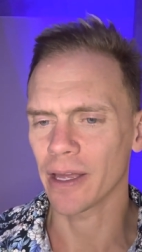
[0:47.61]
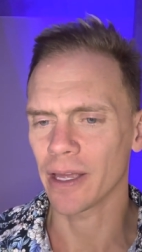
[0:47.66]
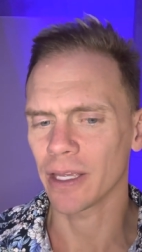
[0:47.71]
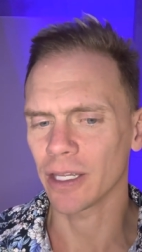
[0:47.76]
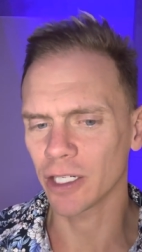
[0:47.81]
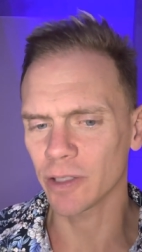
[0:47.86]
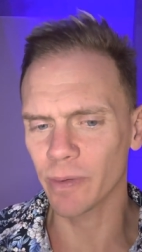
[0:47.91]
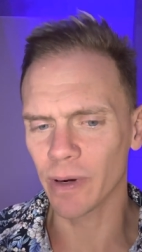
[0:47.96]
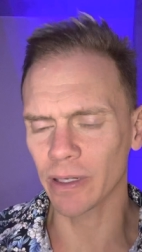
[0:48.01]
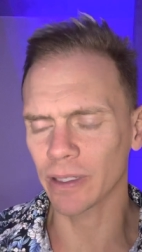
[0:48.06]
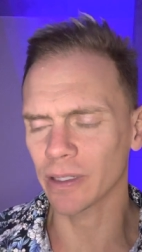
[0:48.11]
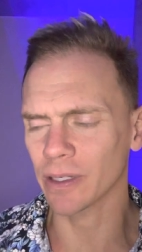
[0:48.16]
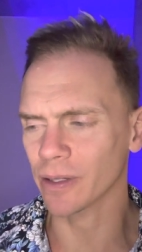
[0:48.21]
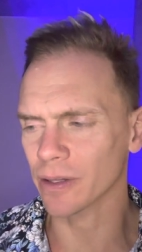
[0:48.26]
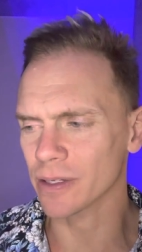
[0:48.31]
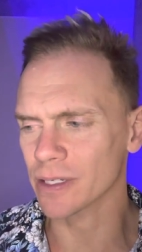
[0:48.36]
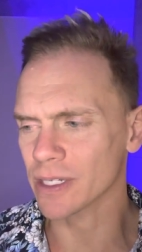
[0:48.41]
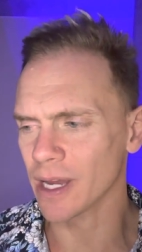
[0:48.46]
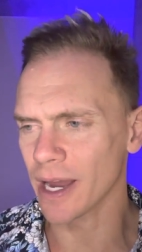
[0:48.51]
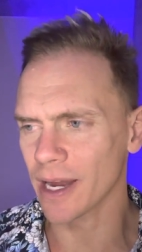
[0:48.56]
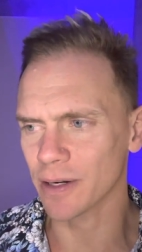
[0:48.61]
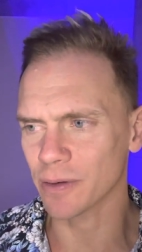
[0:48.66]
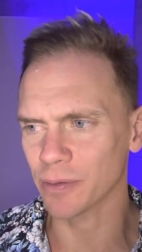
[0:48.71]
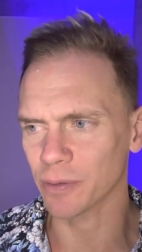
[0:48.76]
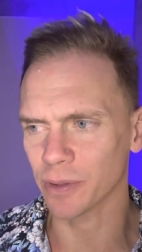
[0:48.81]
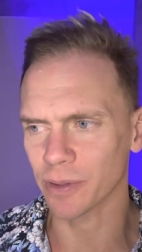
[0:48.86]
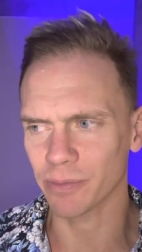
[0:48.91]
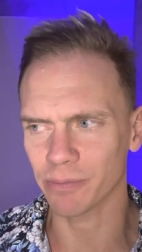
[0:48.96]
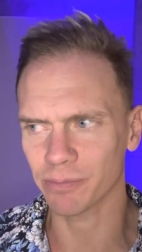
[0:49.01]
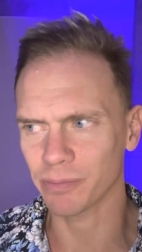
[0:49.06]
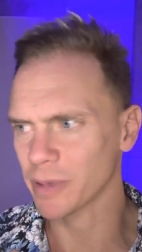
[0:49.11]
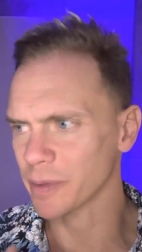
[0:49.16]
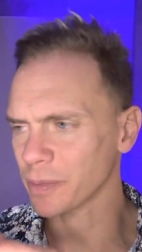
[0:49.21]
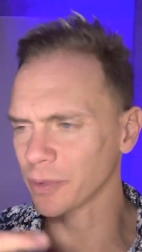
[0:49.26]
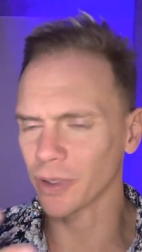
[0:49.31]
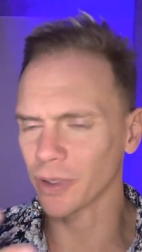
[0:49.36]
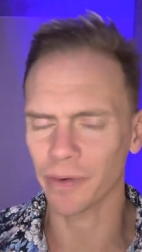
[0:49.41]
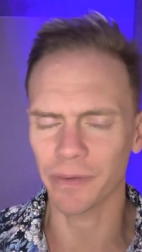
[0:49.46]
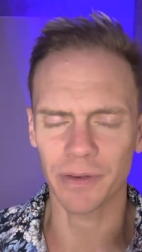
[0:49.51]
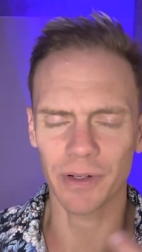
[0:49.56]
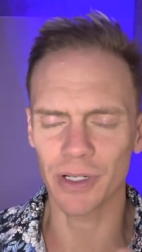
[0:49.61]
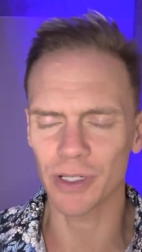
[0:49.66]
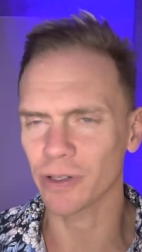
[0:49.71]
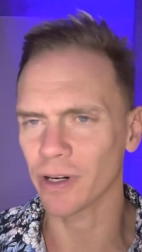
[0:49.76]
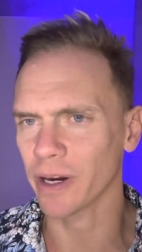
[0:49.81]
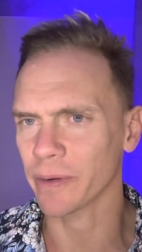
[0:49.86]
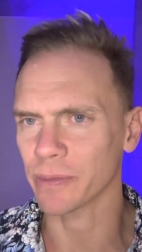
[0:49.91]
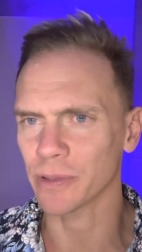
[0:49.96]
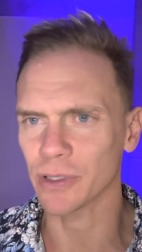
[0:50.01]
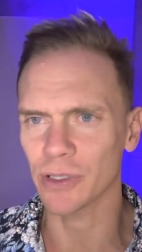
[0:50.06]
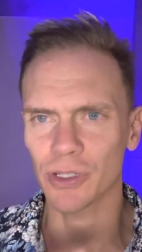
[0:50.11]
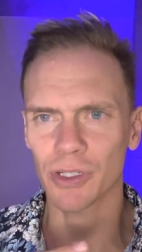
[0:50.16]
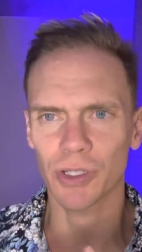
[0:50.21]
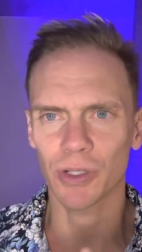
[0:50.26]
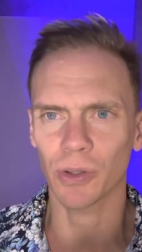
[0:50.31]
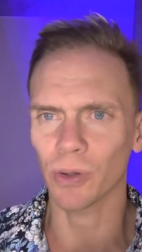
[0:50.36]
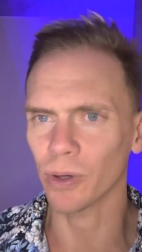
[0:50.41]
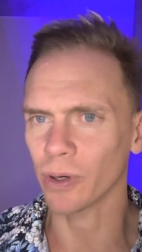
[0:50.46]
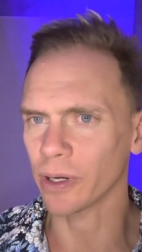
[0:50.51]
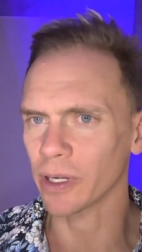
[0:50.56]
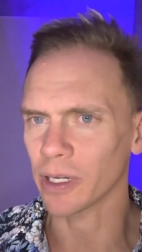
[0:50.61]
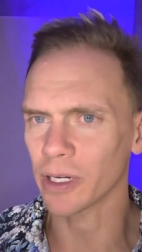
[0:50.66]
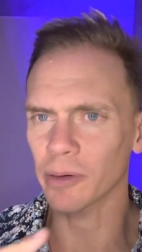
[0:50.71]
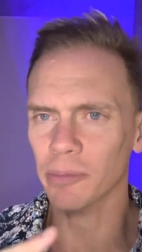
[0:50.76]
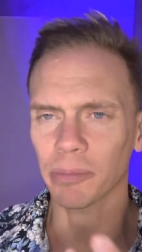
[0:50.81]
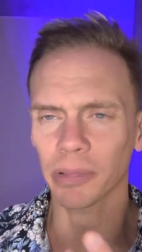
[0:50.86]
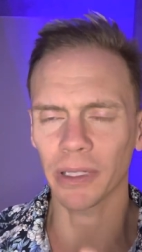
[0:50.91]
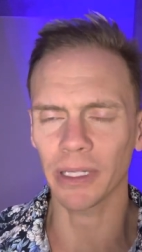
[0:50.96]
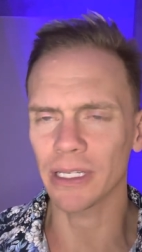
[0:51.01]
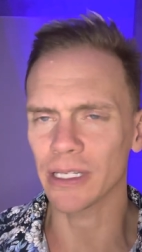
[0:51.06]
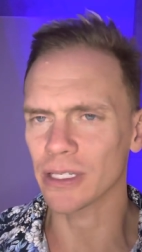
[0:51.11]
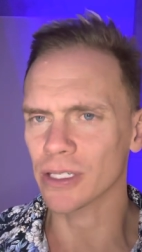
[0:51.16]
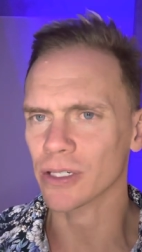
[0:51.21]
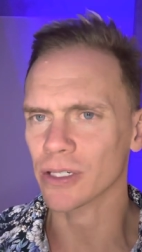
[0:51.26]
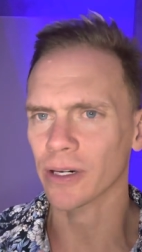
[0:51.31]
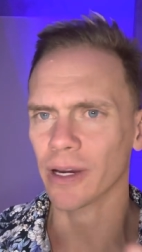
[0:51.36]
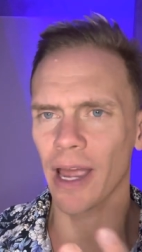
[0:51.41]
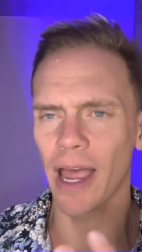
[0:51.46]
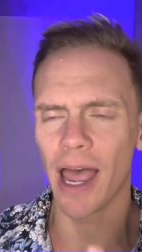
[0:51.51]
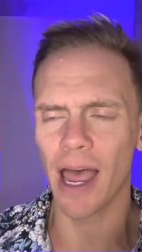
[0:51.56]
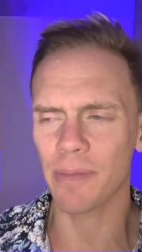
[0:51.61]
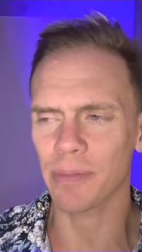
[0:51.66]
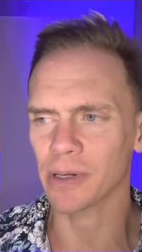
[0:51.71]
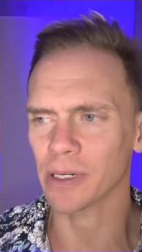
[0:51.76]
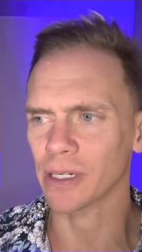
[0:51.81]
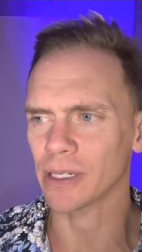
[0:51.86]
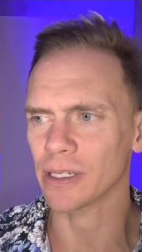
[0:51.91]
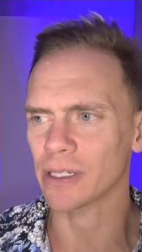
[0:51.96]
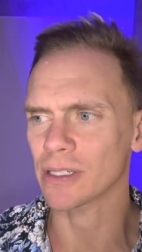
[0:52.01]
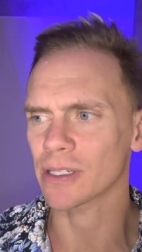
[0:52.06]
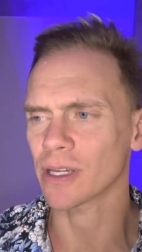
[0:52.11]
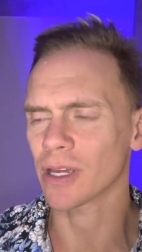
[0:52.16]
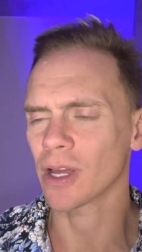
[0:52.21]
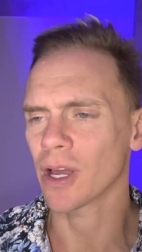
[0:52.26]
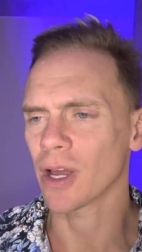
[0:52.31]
you come out the other side with people often describe it as joy or bliss or happiness